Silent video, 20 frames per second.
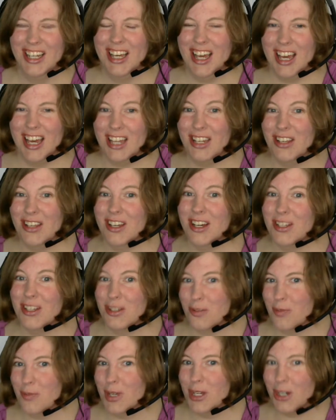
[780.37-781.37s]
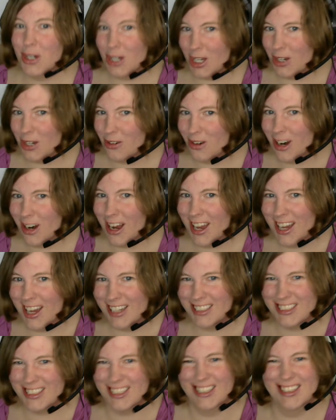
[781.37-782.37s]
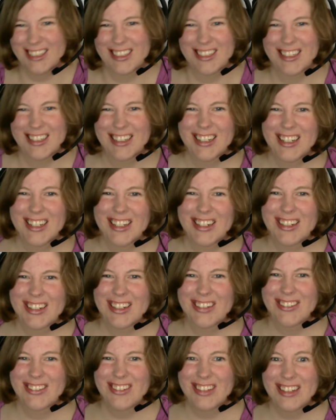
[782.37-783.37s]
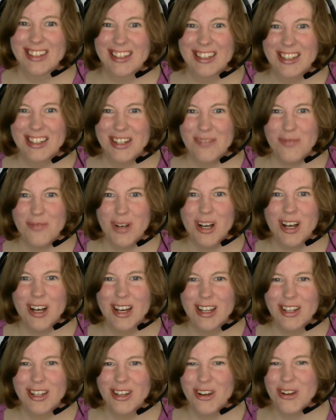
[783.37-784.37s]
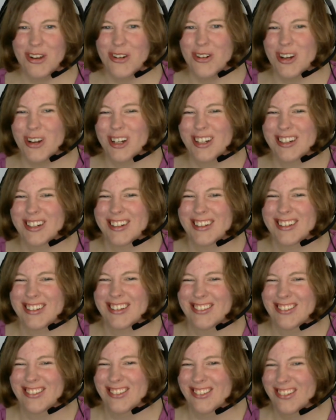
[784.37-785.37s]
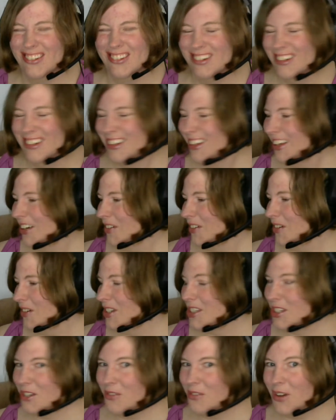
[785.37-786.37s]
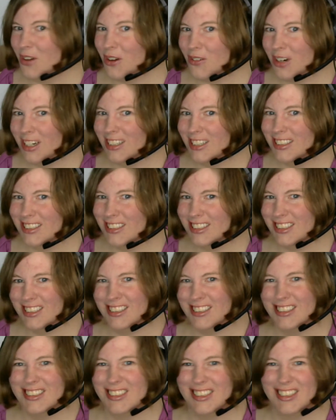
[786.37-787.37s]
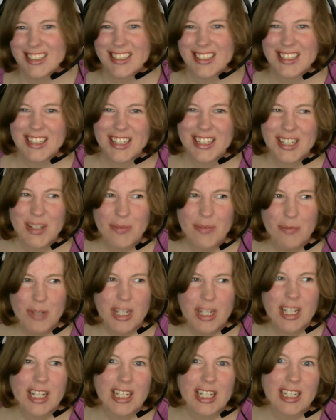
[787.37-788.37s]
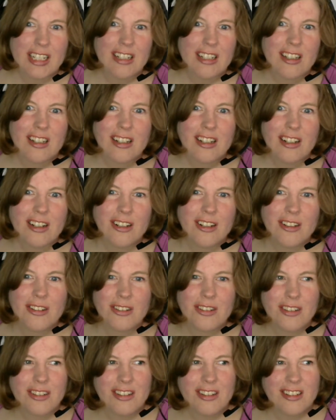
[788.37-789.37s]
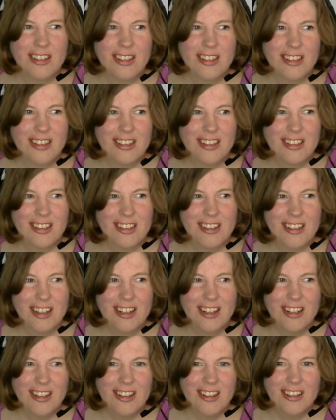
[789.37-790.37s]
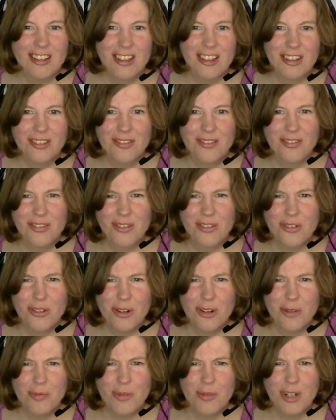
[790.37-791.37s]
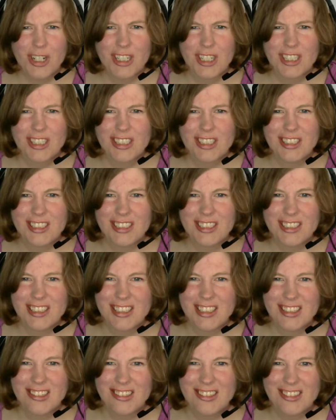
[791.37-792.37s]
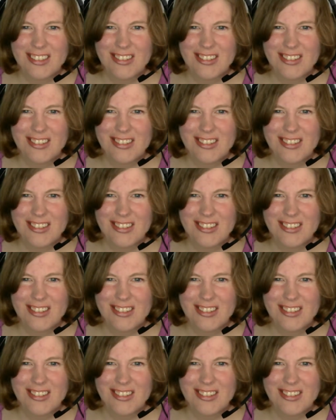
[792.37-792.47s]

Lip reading: and you guys will be good, right?" They're like, "Come on, no, we still want raises." But you gotta love corporations and their